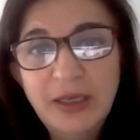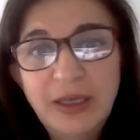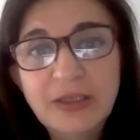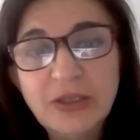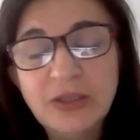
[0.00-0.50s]

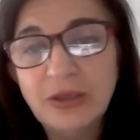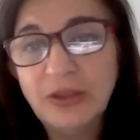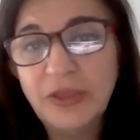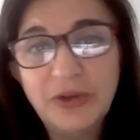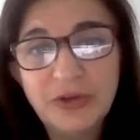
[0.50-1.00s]
into the
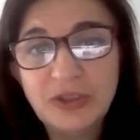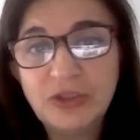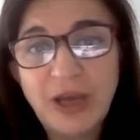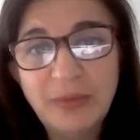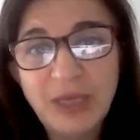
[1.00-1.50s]
third
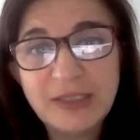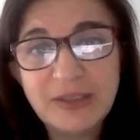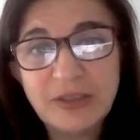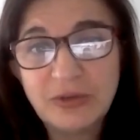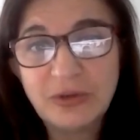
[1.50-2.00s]

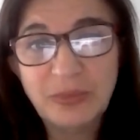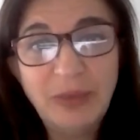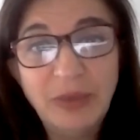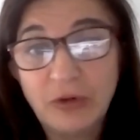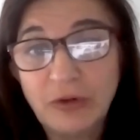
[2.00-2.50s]
trimester, or
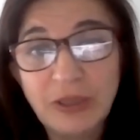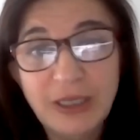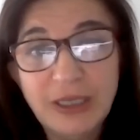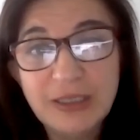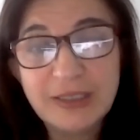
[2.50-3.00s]
maybe early
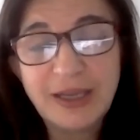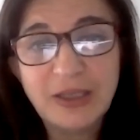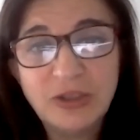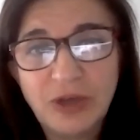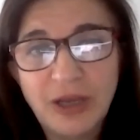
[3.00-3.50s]
in the
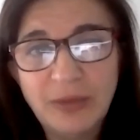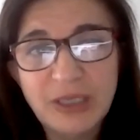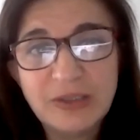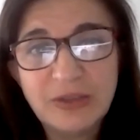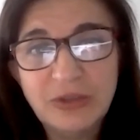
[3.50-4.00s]
second
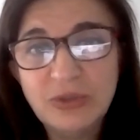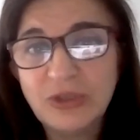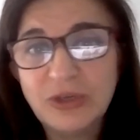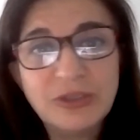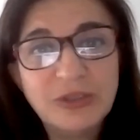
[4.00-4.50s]
trimester, you
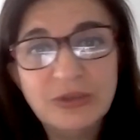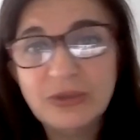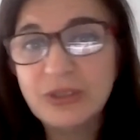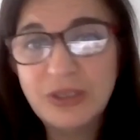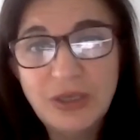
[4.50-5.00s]
start to
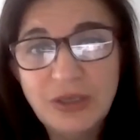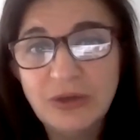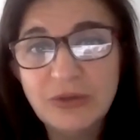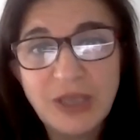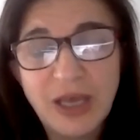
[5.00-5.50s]
see
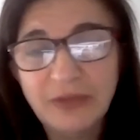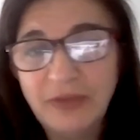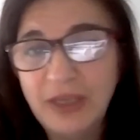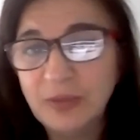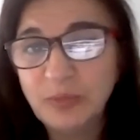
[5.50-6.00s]
those
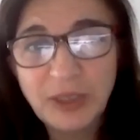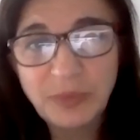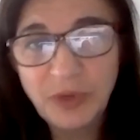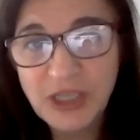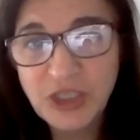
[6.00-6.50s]
elevated blood
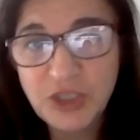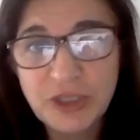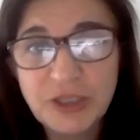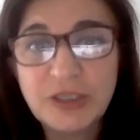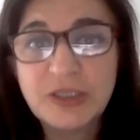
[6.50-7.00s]

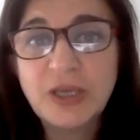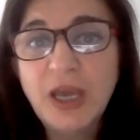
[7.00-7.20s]
pressures,